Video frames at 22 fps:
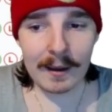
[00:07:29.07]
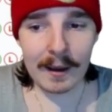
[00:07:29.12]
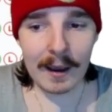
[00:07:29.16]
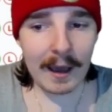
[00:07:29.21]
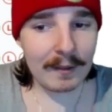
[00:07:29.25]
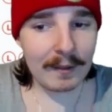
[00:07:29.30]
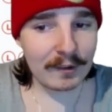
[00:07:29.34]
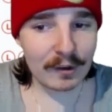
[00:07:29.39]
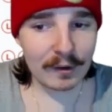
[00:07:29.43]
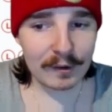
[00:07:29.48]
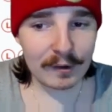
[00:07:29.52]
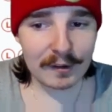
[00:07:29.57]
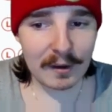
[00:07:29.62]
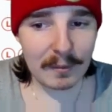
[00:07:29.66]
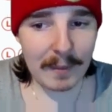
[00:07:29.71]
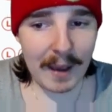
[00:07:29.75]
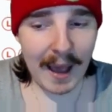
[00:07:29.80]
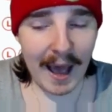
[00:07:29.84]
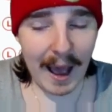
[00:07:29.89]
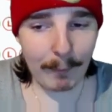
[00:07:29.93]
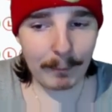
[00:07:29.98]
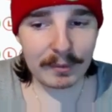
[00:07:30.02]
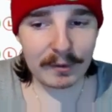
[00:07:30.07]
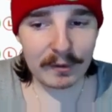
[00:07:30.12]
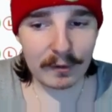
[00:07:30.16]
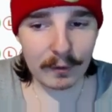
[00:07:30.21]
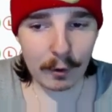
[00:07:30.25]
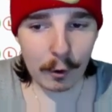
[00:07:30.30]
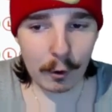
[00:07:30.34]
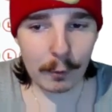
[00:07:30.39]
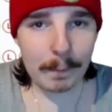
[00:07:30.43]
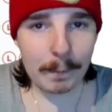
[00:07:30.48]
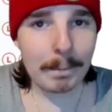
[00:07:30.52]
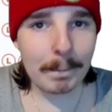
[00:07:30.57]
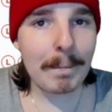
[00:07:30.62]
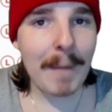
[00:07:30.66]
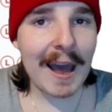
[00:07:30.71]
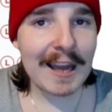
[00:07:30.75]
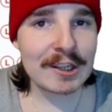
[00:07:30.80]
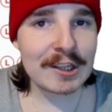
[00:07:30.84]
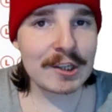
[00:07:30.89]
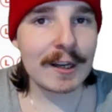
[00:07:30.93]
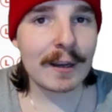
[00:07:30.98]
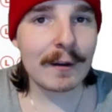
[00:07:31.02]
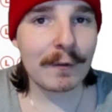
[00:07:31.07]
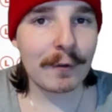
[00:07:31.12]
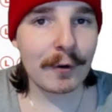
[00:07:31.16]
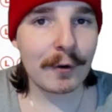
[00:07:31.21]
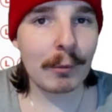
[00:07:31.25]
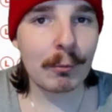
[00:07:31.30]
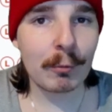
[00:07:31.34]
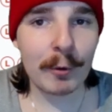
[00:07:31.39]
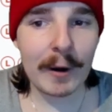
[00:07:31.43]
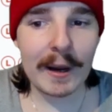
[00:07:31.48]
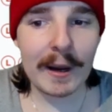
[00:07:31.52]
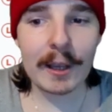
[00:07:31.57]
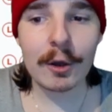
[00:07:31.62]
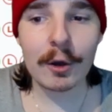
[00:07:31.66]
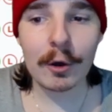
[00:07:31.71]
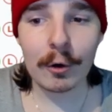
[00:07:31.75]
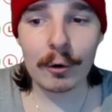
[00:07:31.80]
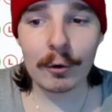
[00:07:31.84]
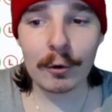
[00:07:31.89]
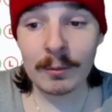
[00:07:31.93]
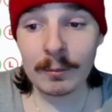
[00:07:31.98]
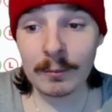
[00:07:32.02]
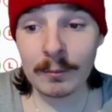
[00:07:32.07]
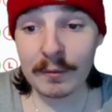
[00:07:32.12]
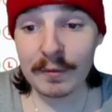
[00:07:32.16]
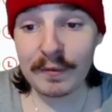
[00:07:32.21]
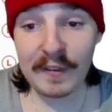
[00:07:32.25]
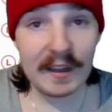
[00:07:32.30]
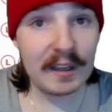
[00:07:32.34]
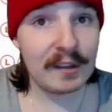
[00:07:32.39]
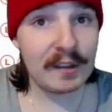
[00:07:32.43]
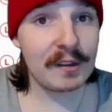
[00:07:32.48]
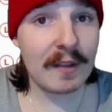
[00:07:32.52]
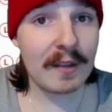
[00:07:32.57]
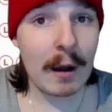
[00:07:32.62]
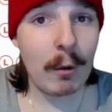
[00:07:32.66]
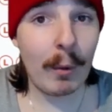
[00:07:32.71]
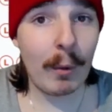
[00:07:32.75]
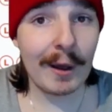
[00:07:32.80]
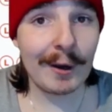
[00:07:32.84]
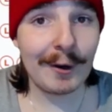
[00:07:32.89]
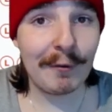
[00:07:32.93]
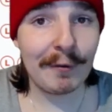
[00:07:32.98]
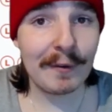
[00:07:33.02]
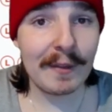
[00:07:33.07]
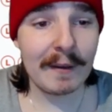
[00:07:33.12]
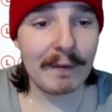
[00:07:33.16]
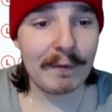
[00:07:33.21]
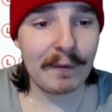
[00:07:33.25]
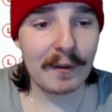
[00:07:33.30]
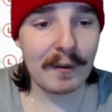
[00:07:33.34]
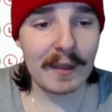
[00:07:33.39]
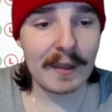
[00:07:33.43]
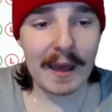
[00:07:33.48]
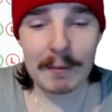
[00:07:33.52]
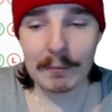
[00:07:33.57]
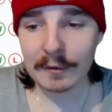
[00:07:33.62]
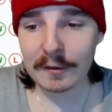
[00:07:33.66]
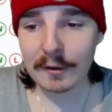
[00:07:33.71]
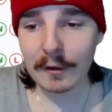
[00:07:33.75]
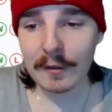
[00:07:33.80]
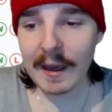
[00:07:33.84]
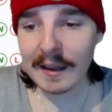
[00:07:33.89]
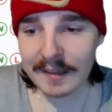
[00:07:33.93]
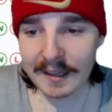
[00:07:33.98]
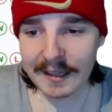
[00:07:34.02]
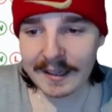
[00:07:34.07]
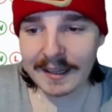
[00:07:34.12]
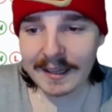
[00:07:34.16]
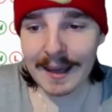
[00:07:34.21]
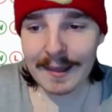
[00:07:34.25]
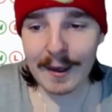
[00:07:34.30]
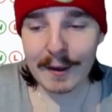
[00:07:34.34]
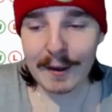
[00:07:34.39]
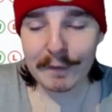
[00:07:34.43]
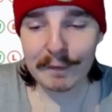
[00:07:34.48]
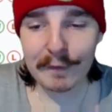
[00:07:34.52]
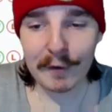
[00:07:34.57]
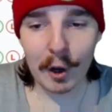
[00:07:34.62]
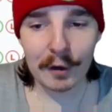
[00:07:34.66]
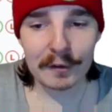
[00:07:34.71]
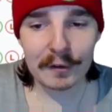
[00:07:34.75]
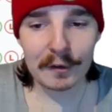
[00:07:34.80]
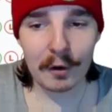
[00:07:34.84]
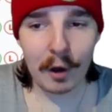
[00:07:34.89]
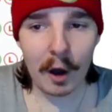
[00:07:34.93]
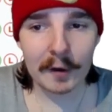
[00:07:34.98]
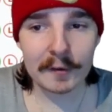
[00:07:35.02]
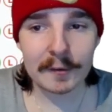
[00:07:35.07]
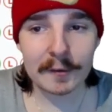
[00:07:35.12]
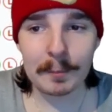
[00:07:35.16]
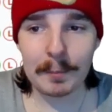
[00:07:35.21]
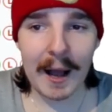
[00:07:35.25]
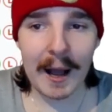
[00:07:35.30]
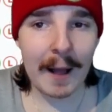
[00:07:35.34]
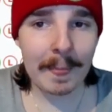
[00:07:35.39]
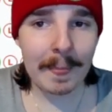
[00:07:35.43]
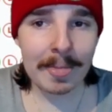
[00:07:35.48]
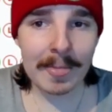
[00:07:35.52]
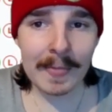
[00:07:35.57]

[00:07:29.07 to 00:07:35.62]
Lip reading: And just some absolute magic from Rinku finished that one off for them. So they did get their first loss. But,